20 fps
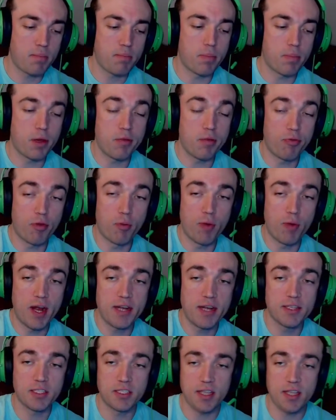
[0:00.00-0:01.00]
but the red
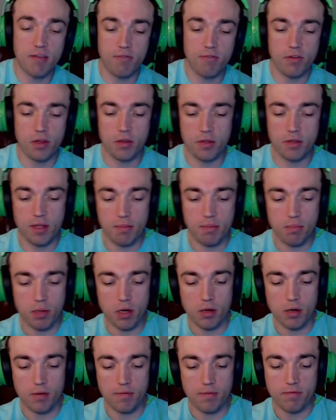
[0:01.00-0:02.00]
is definitely part
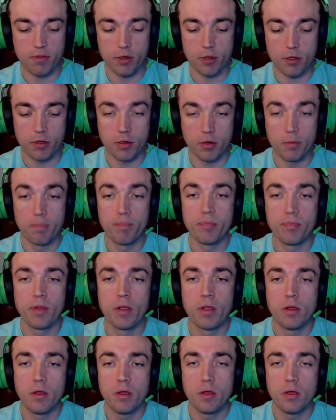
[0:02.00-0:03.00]
of their
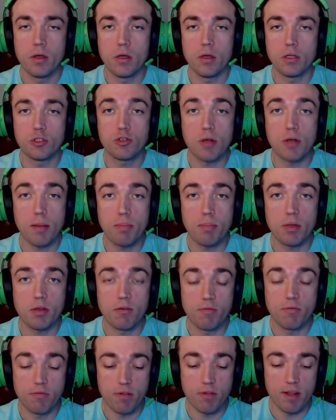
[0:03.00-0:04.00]
tropical
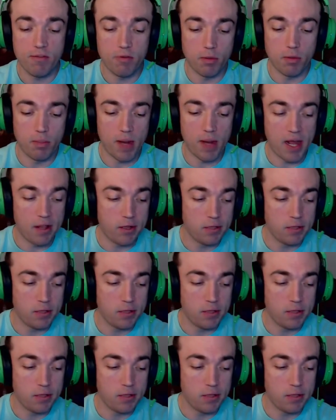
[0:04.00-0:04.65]
flavor palette.